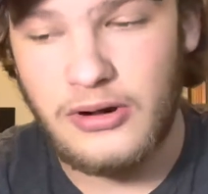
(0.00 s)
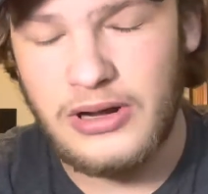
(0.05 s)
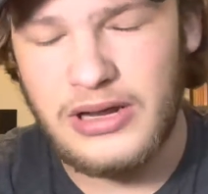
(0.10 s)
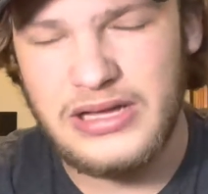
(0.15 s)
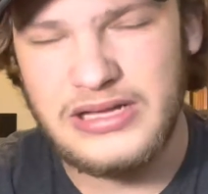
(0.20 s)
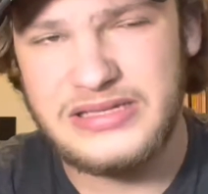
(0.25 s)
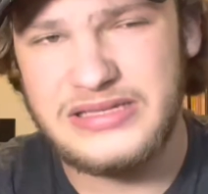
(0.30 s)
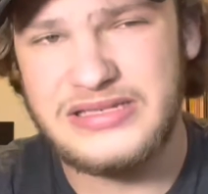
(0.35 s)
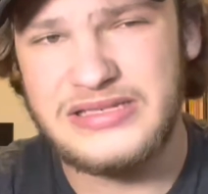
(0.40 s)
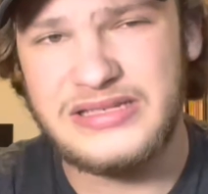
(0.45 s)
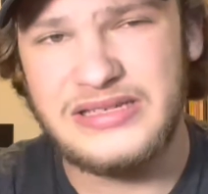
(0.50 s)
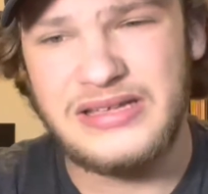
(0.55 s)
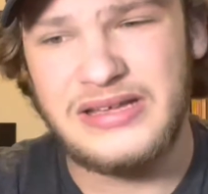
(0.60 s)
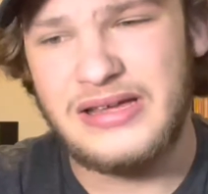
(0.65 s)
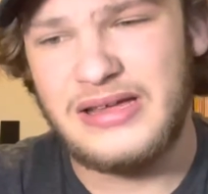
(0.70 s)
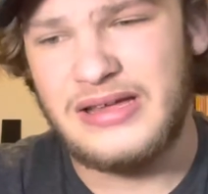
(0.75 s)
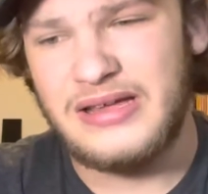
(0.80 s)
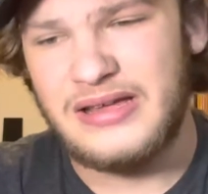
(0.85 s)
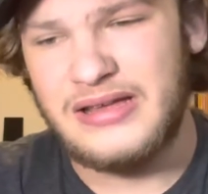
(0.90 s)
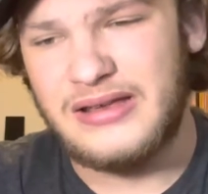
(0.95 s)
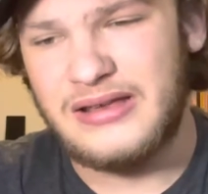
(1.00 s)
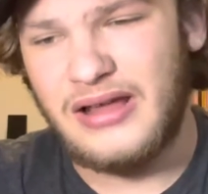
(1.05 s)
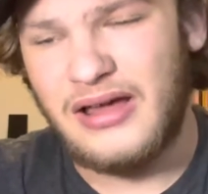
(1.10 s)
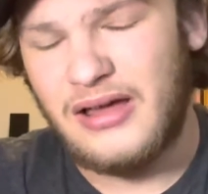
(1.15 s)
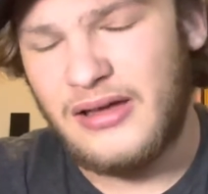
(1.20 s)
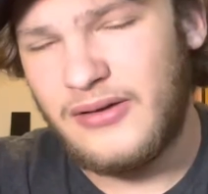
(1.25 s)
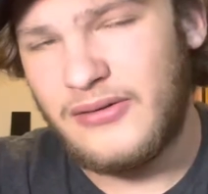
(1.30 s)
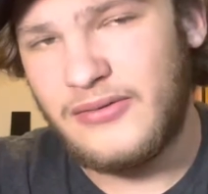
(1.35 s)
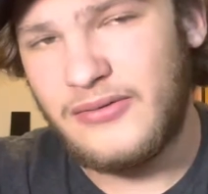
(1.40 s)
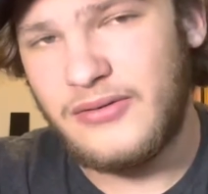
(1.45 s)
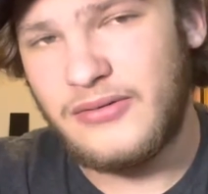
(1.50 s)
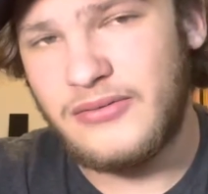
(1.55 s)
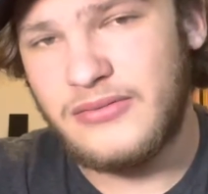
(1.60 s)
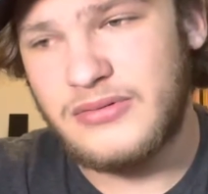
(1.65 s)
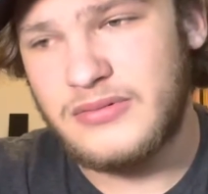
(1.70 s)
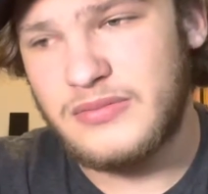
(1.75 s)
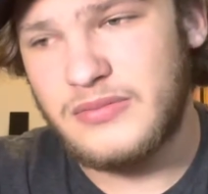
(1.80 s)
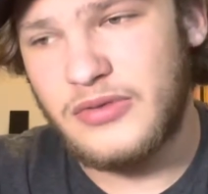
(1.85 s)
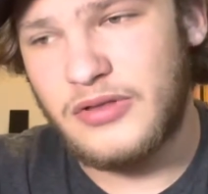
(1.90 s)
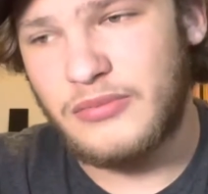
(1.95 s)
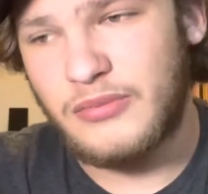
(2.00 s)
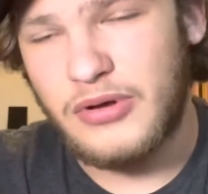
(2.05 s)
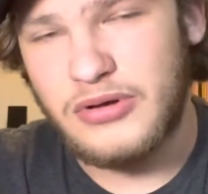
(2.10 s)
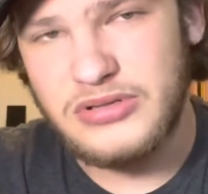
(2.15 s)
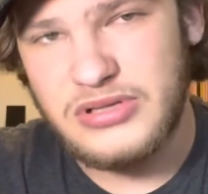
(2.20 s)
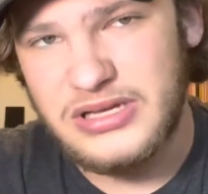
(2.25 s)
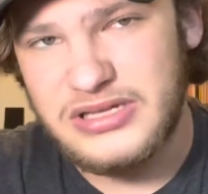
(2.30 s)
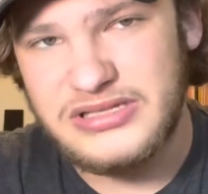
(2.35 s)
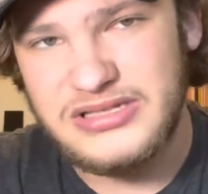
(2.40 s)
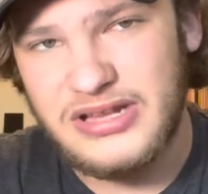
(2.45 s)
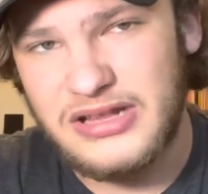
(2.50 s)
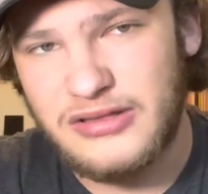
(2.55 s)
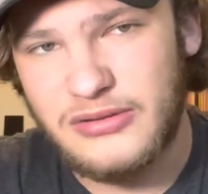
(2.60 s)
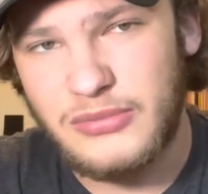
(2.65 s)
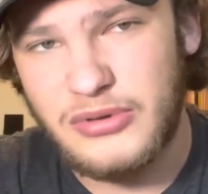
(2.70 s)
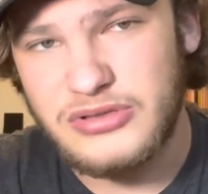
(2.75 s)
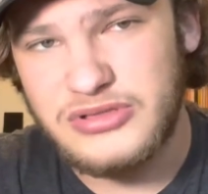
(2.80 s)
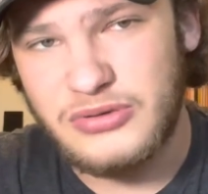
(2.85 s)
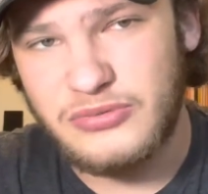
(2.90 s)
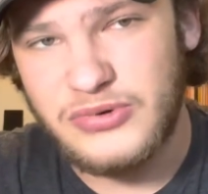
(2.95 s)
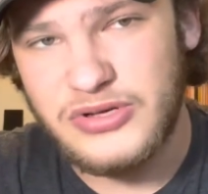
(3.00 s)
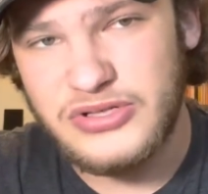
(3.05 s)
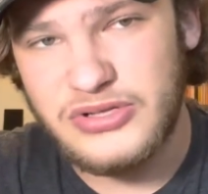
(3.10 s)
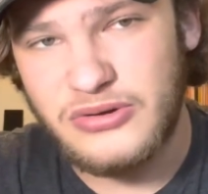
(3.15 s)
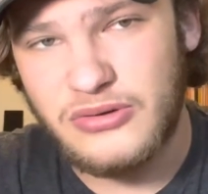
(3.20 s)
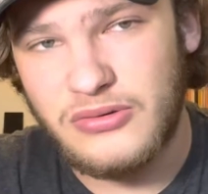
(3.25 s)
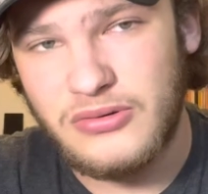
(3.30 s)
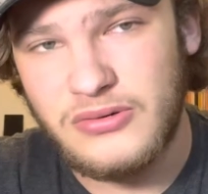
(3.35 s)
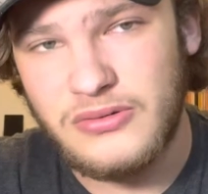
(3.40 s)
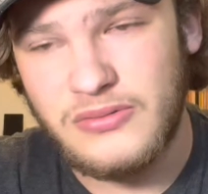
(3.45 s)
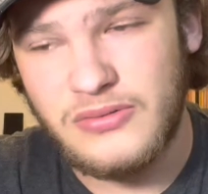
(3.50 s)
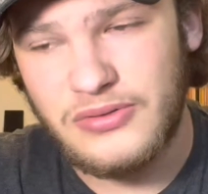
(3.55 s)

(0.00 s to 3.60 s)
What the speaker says: It's not the most original